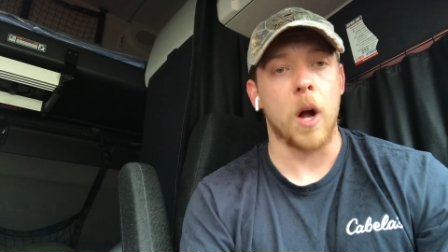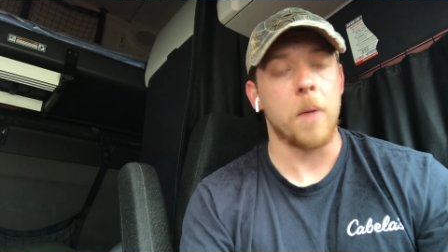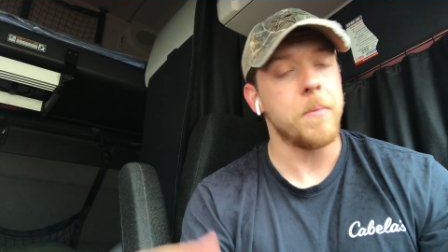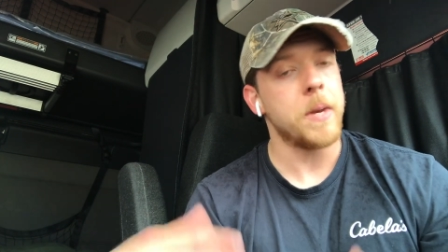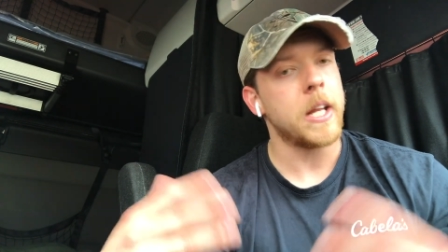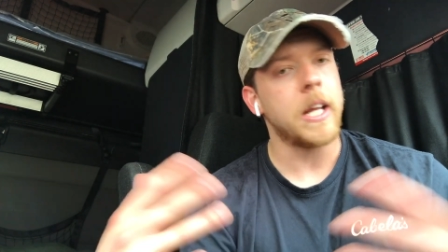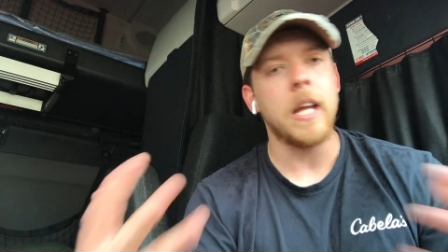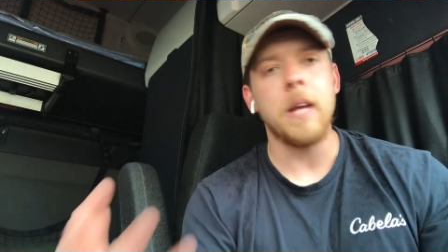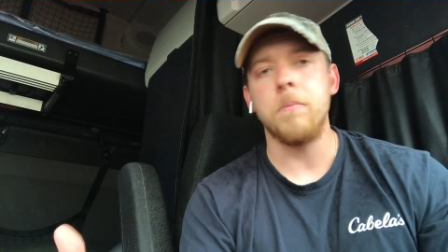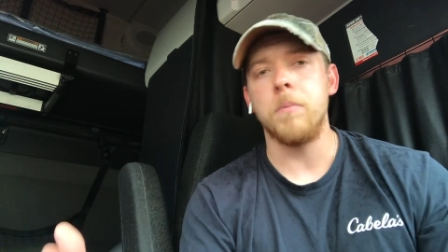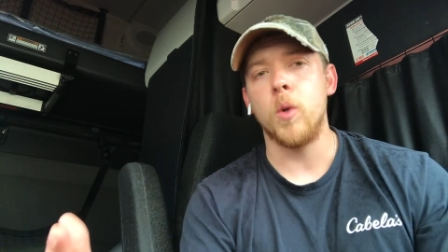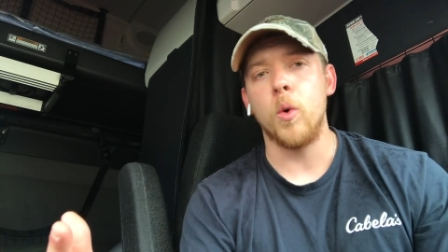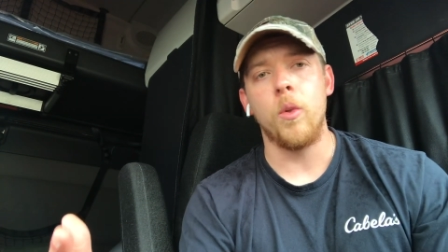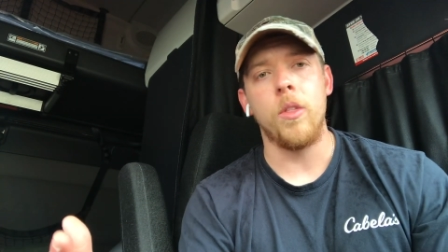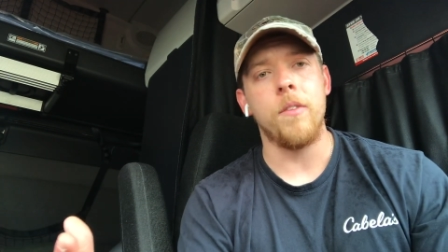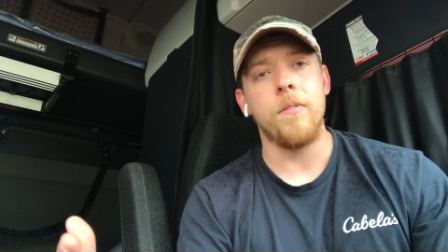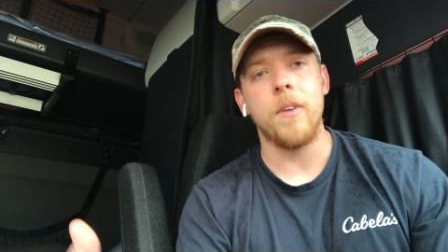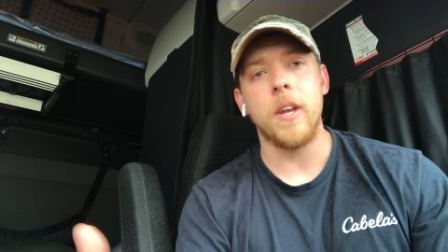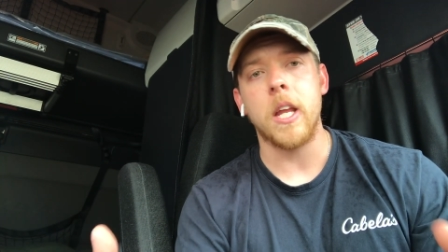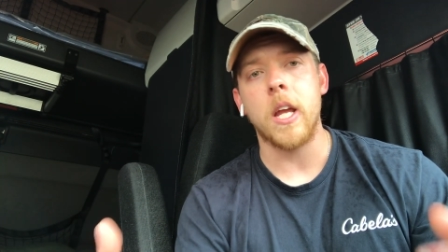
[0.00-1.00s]
I'm going to keep doing
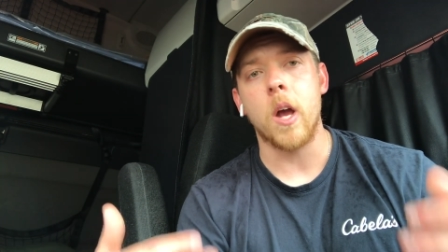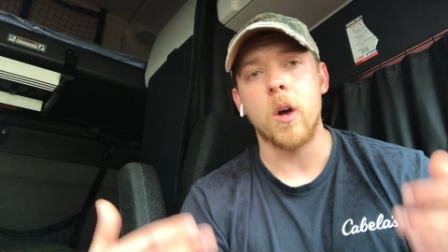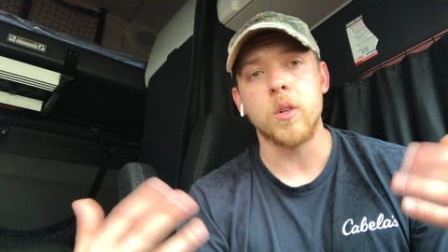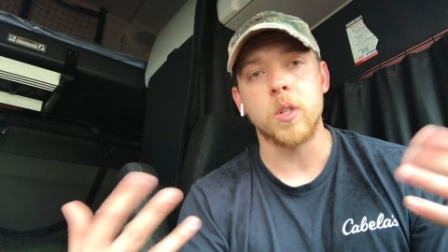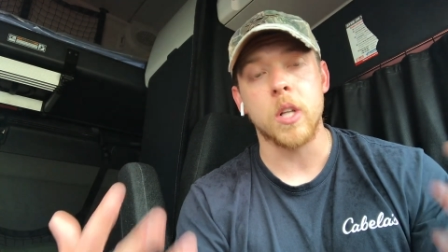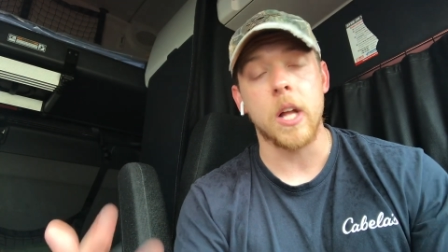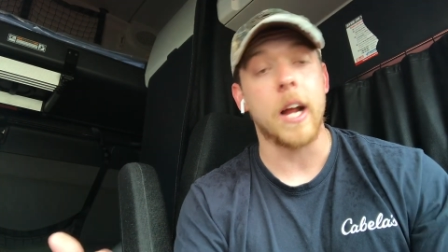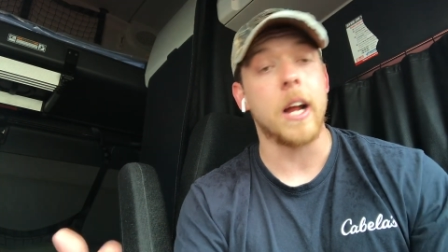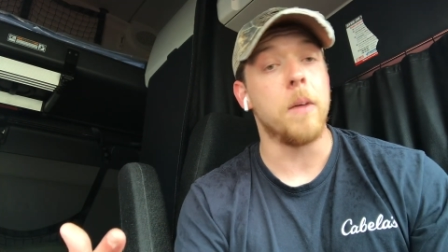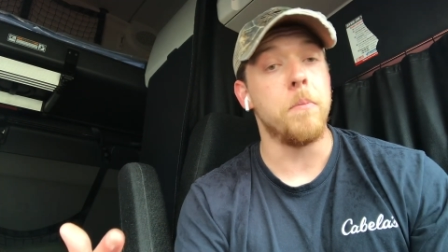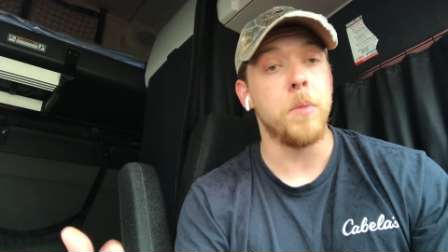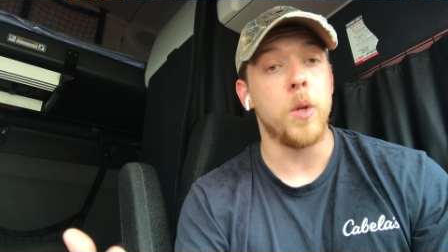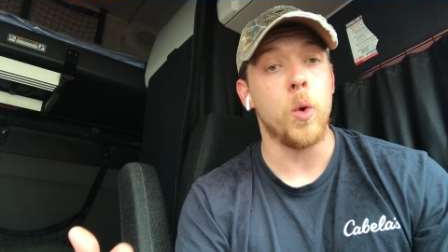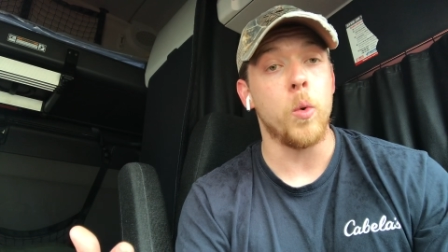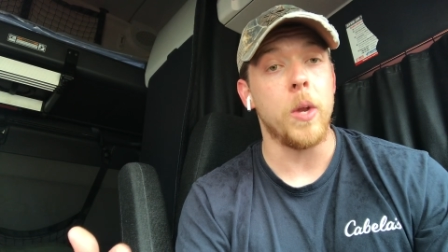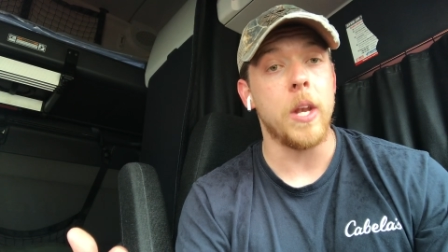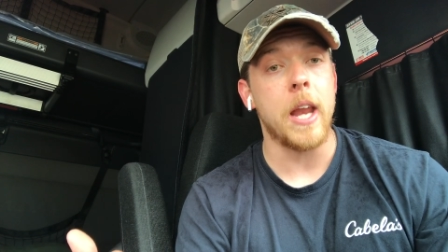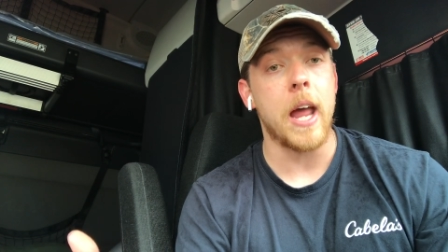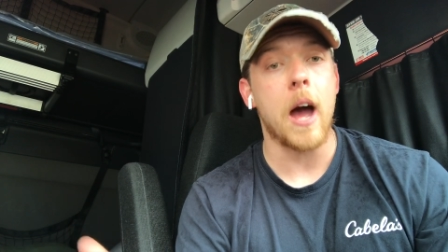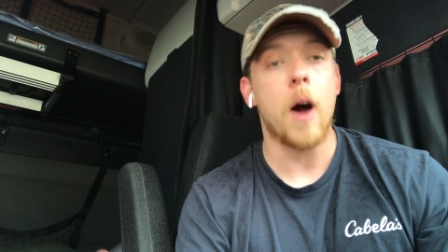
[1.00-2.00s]
the videos like I'm
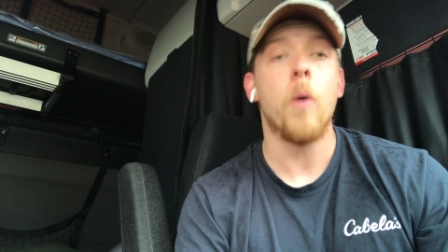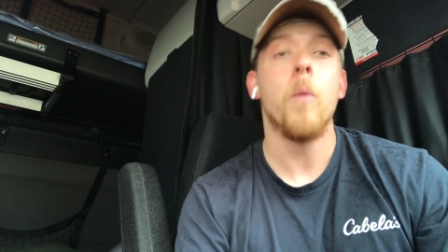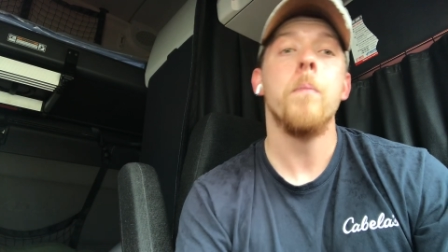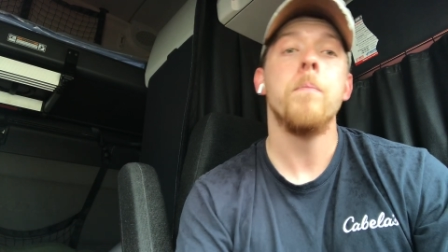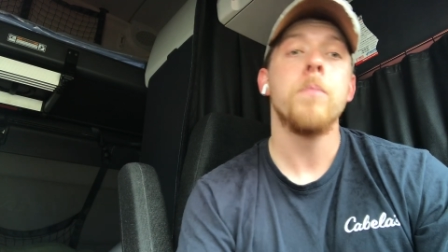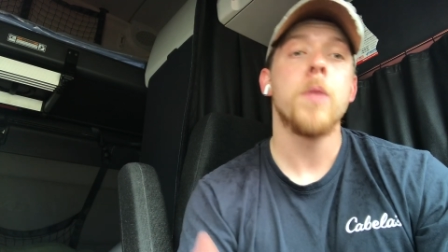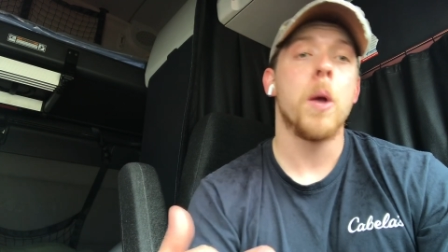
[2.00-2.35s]
doing now,